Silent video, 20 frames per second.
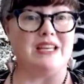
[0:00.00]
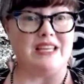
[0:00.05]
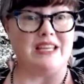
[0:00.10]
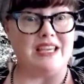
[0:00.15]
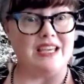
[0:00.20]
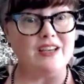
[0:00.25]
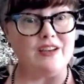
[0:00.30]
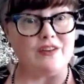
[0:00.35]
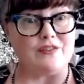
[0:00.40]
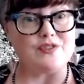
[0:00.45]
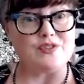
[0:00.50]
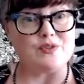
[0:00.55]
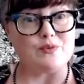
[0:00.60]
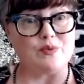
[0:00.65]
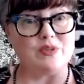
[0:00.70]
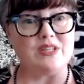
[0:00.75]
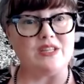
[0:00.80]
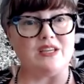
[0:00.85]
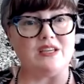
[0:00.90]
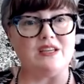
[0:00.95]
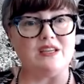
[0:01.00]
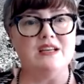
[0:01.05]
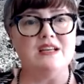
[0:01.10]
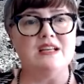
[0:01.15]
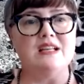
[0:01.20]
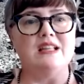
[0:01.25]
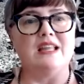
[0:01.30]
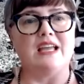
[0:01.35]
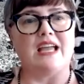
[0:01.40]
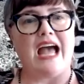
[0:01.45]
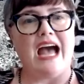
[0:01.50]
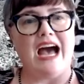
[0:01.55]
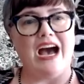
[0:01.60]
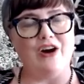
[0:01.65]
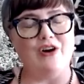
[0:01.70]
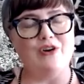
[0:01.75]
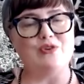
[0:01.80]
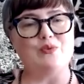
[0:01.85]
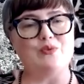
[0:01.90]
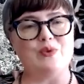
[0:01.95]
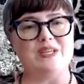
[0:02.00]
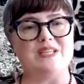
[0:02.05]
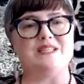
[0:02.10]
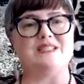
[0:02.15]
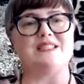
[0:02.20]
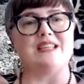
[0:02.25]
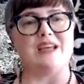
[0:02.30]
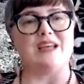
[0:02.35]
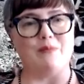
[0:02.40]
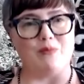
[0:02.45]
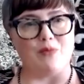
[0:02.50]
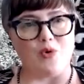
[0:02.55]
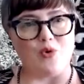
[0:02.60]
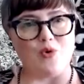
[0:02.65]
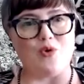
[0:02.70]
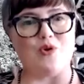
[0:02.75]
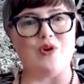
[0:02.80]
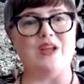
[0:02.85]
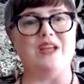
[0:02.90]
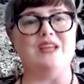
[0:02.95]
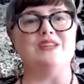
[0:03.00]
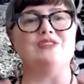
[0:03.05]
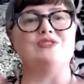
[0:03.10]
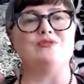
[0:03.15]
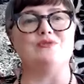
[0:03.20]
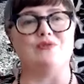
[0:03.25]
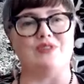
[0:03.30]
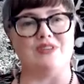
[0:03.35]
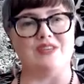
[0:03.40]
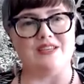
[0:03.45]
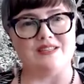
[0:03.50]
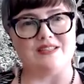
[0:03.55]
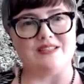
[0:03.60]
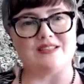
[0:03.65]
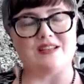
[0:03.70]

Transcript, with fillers: really like how do we step more into these kinds of